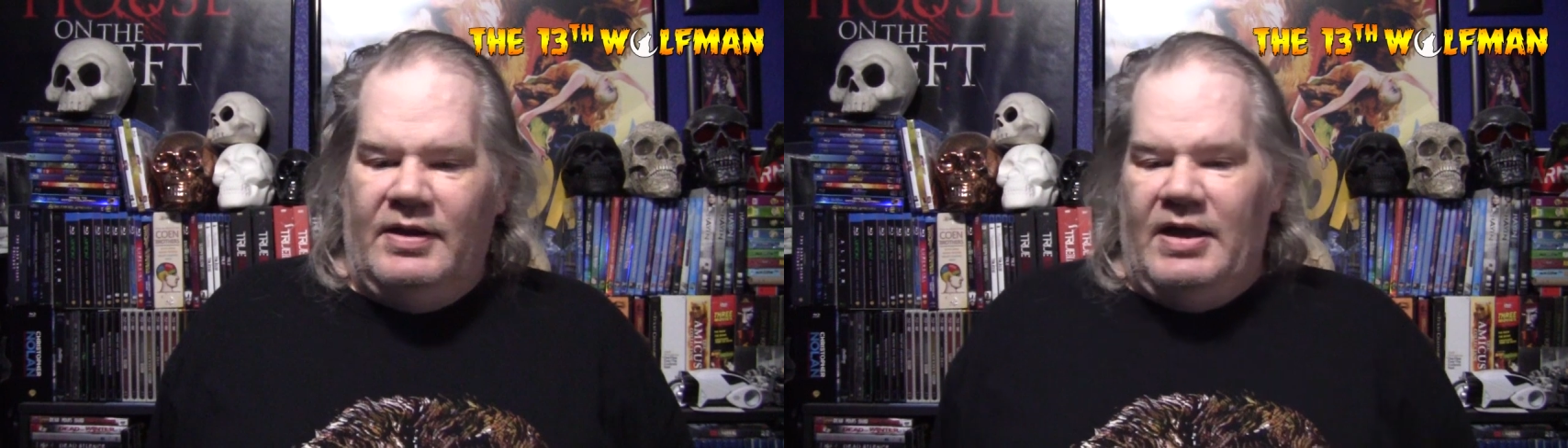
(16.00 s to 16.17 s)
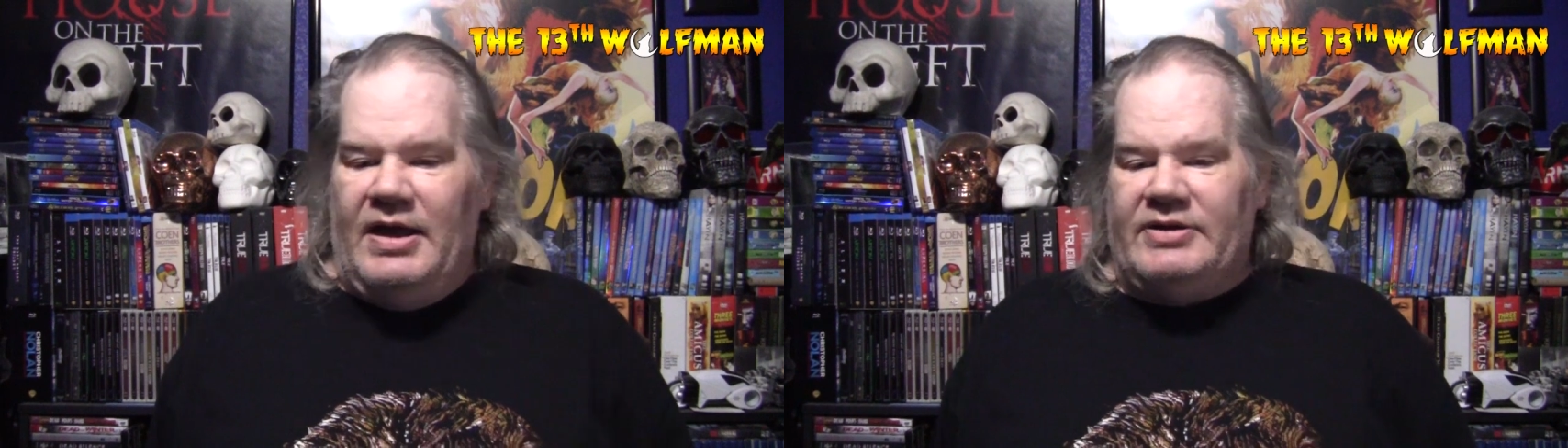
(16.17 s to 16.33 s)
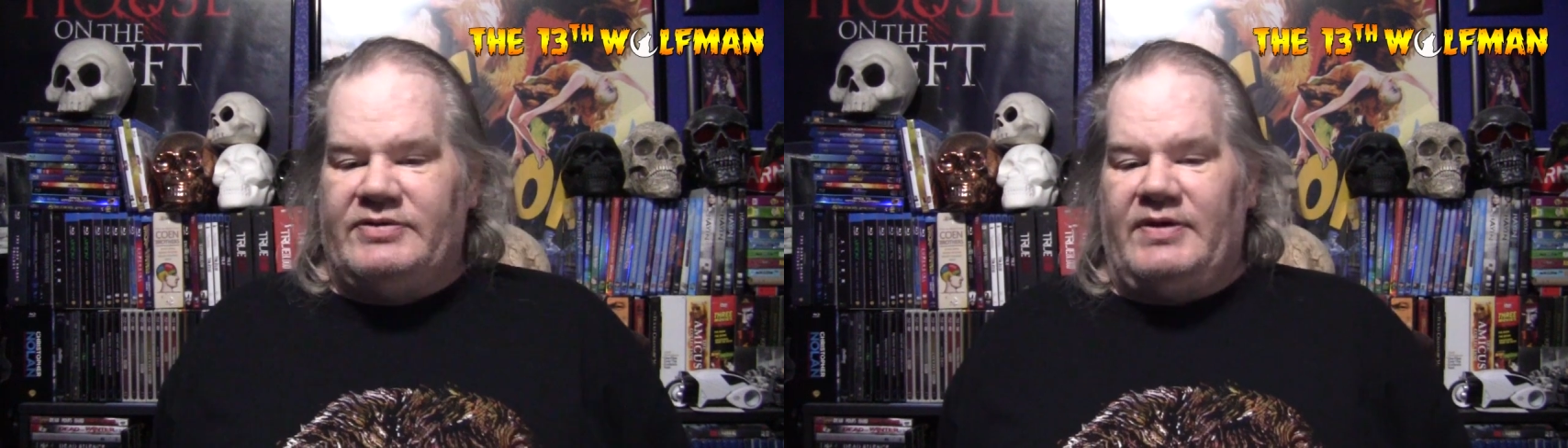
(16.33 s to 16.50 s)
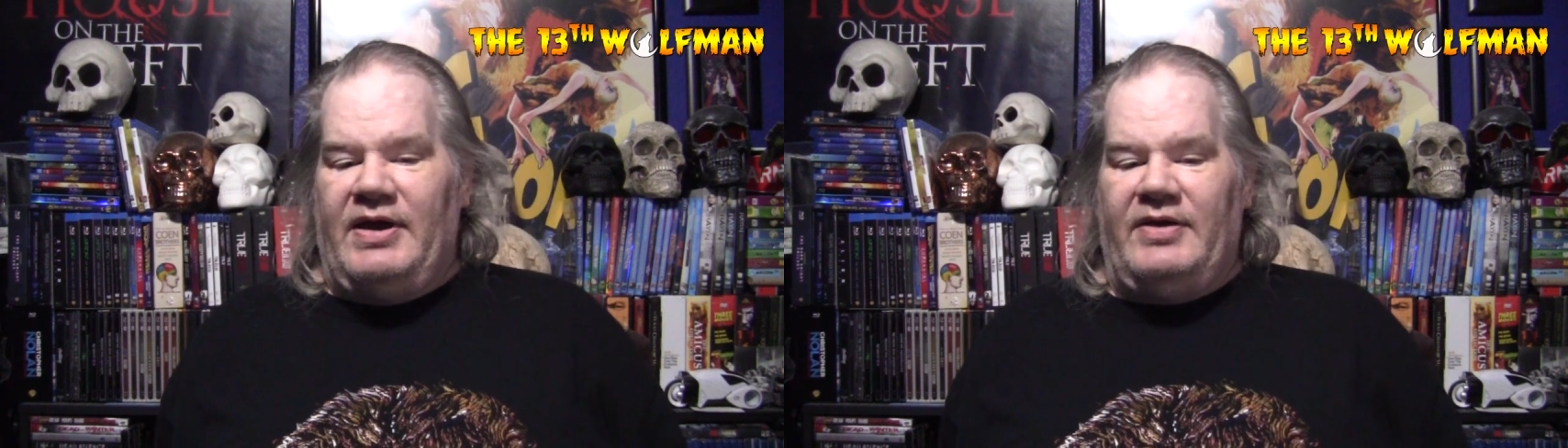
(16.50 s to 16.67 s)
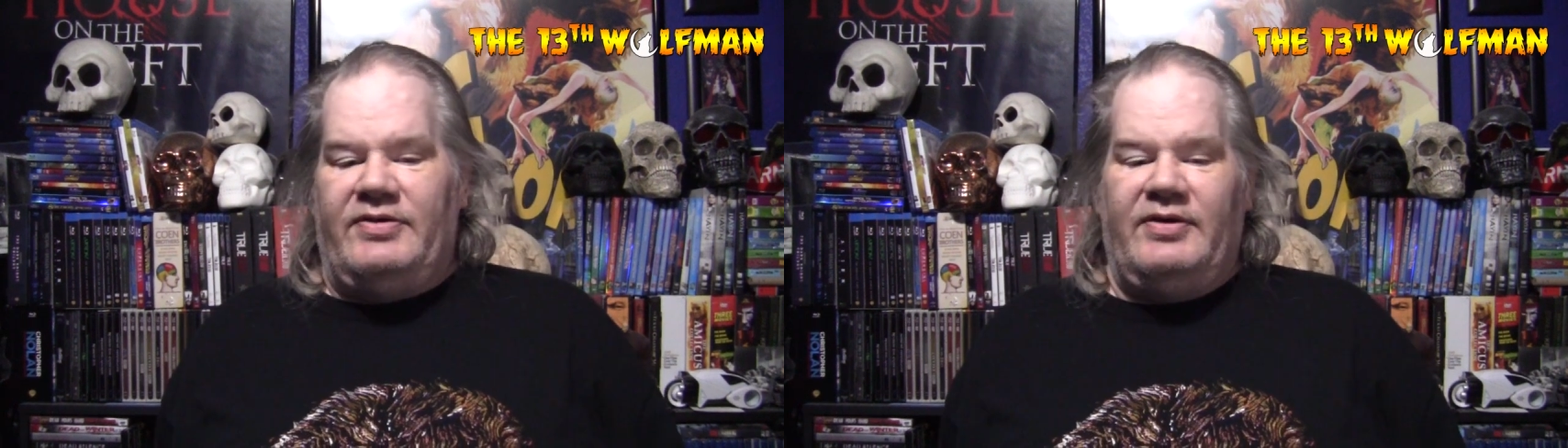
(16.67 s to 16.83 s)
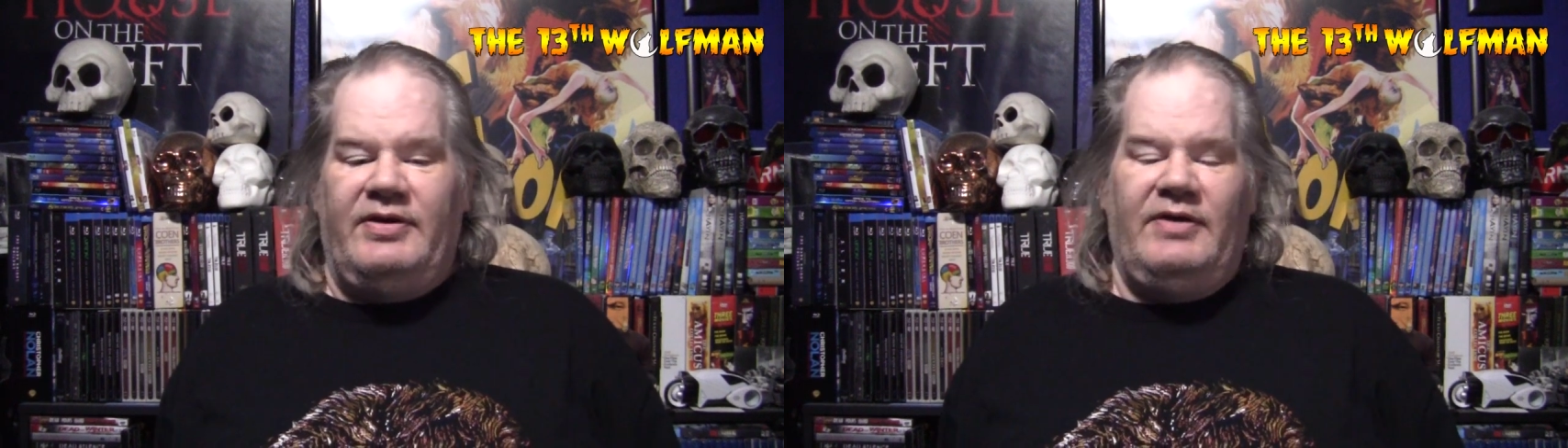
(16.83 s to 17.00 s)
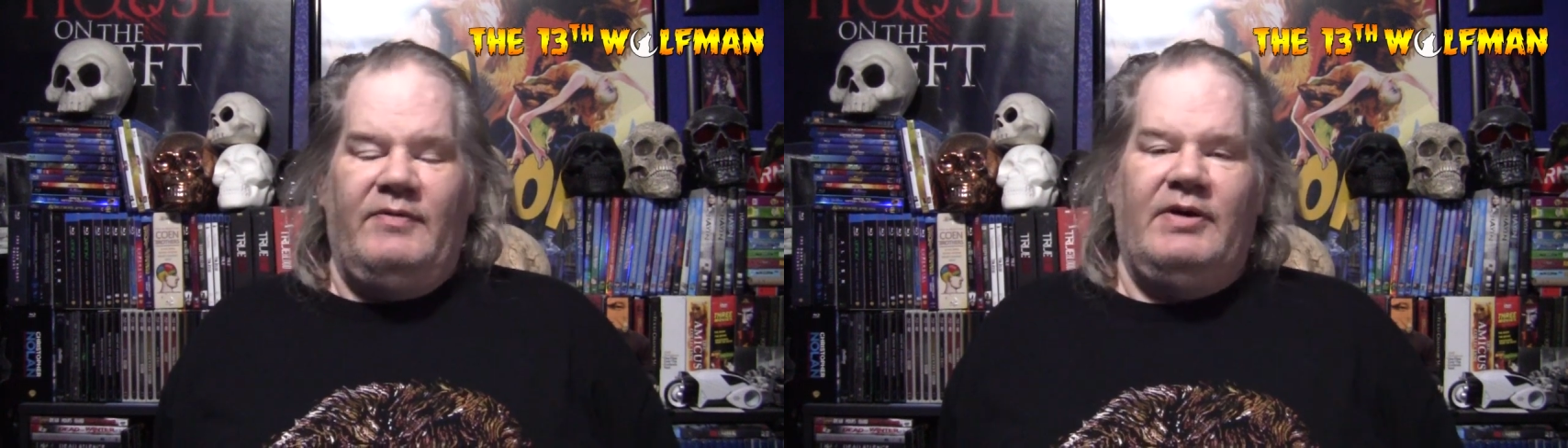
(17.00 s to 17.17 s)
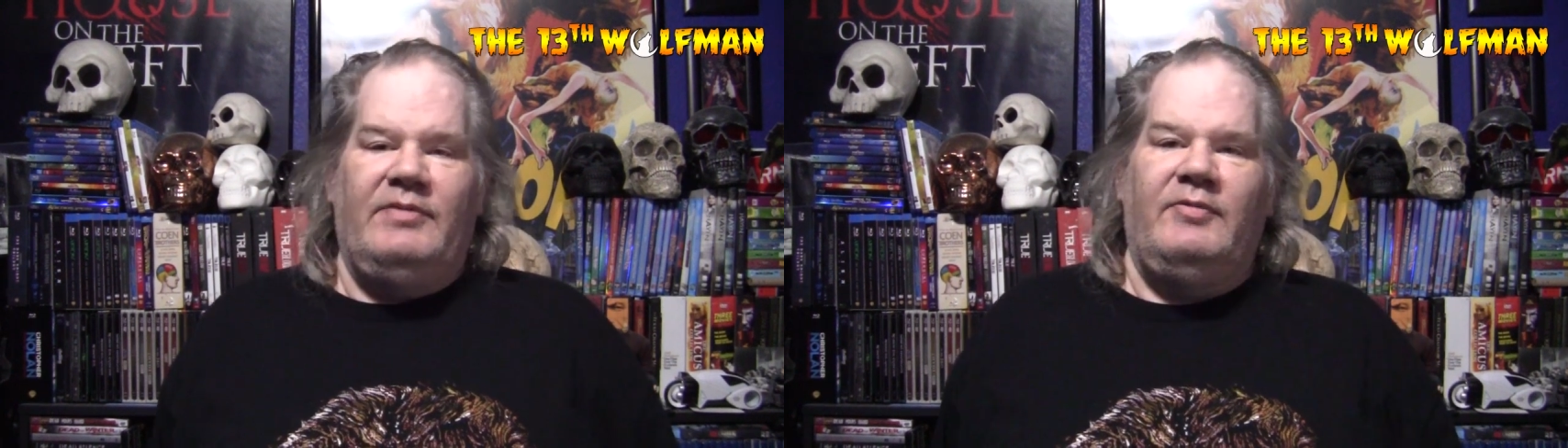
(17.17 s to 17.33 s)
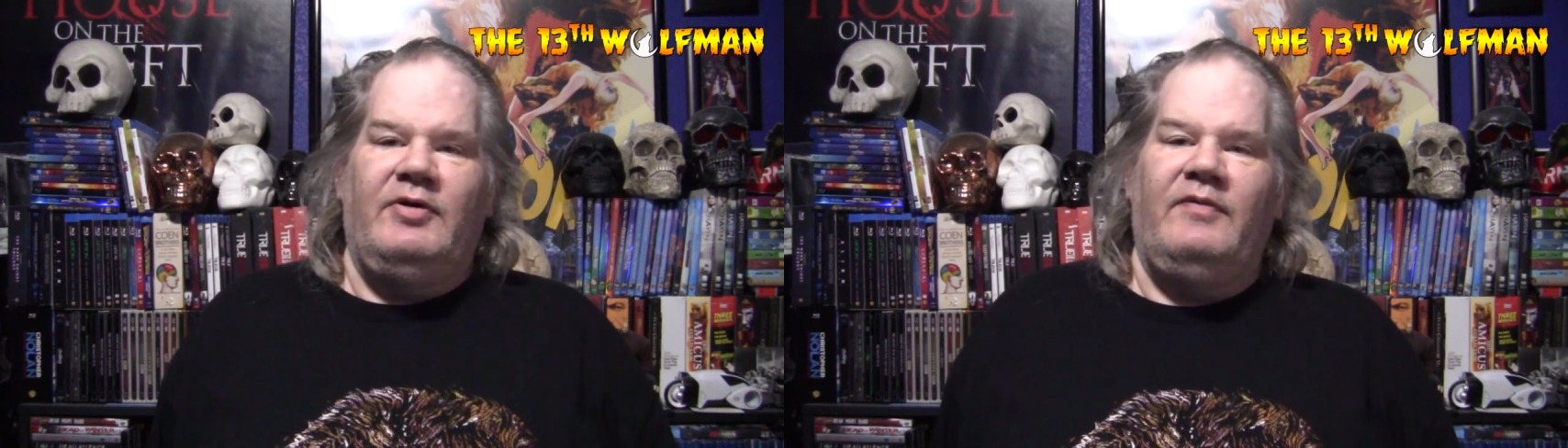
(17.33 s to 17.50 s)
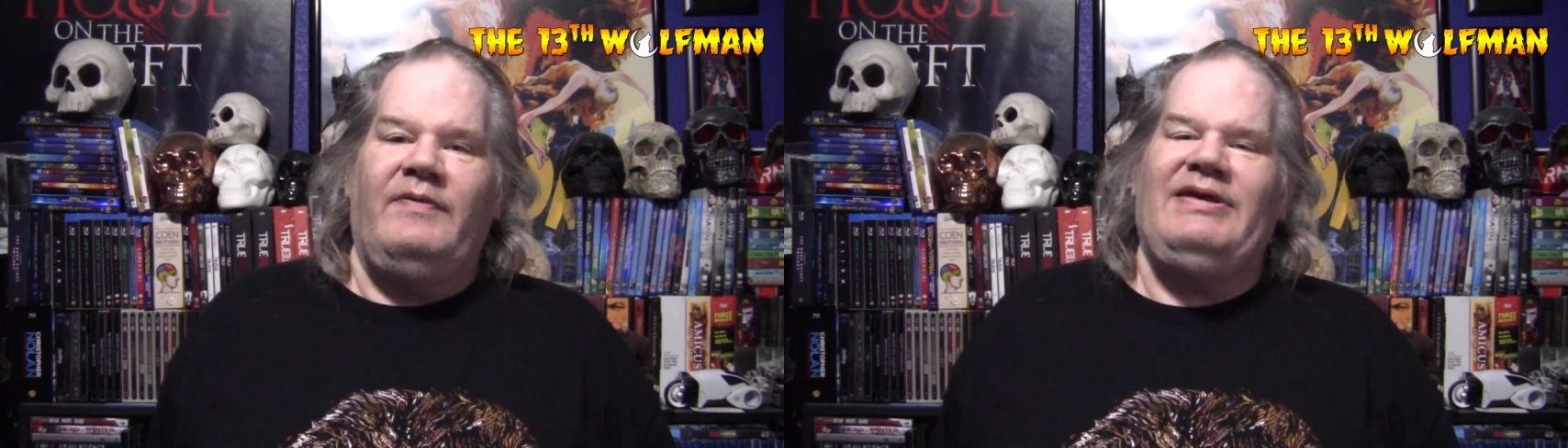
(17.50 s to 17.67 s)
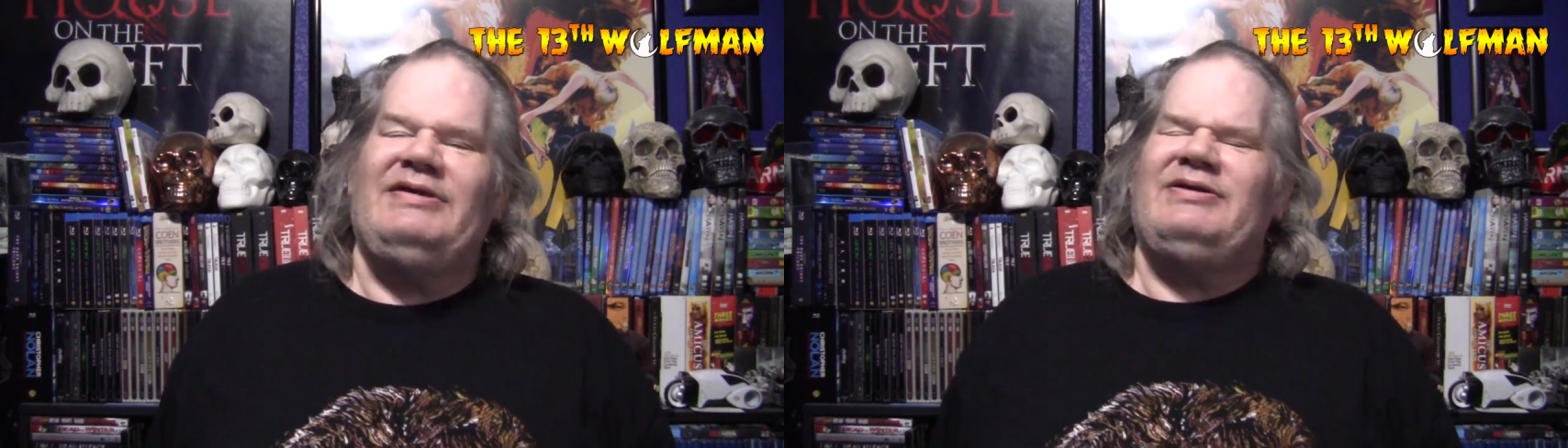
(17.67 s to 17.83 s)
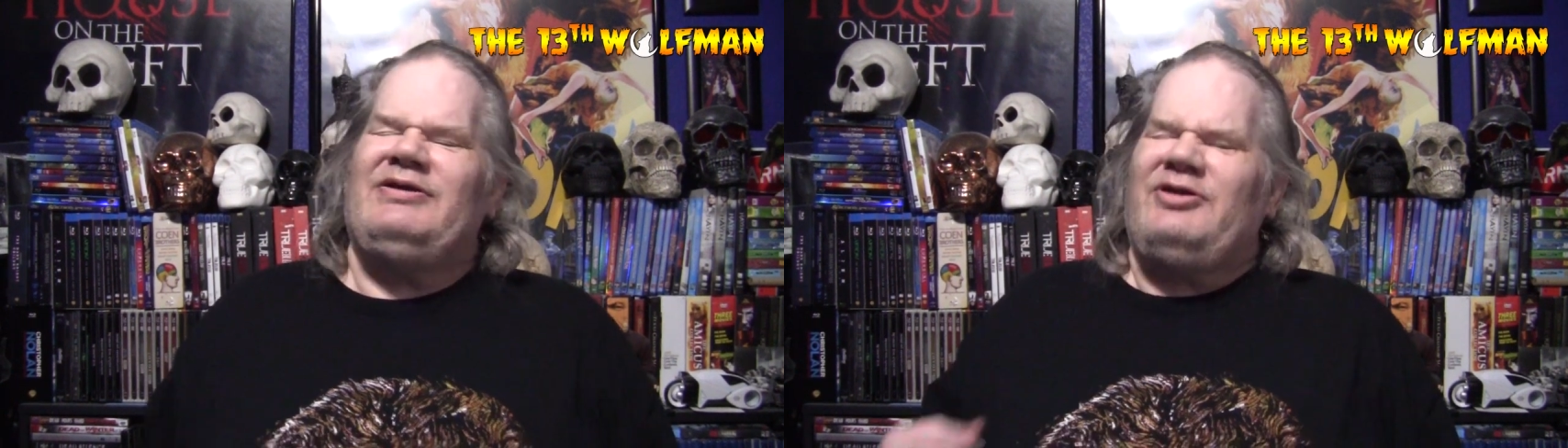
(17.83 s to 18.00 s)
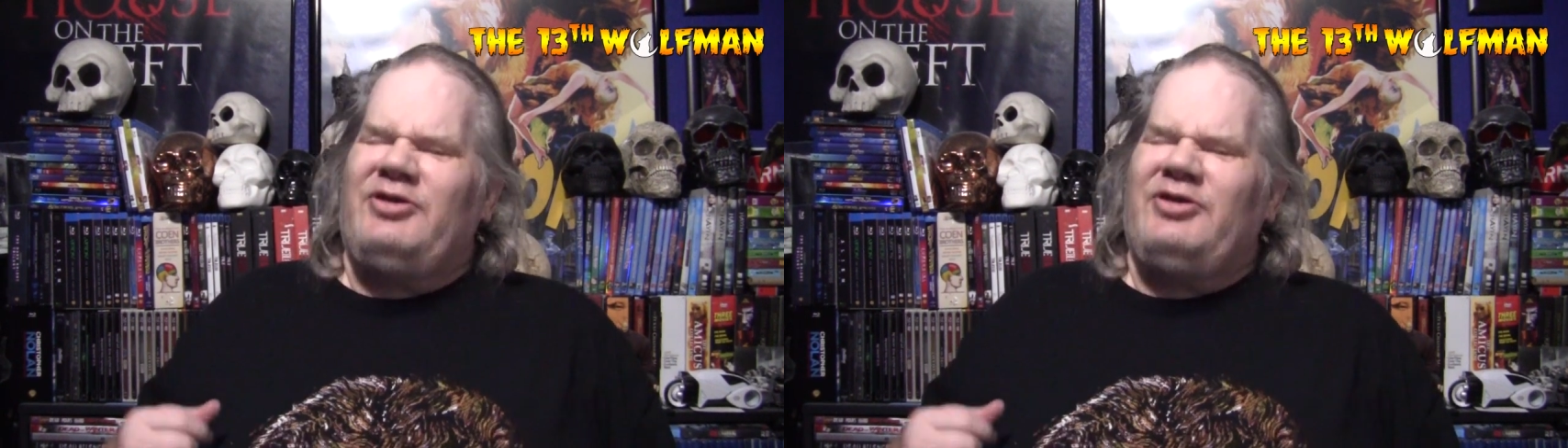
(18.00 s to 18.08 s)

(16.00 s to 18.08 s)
That's right, 31 movies,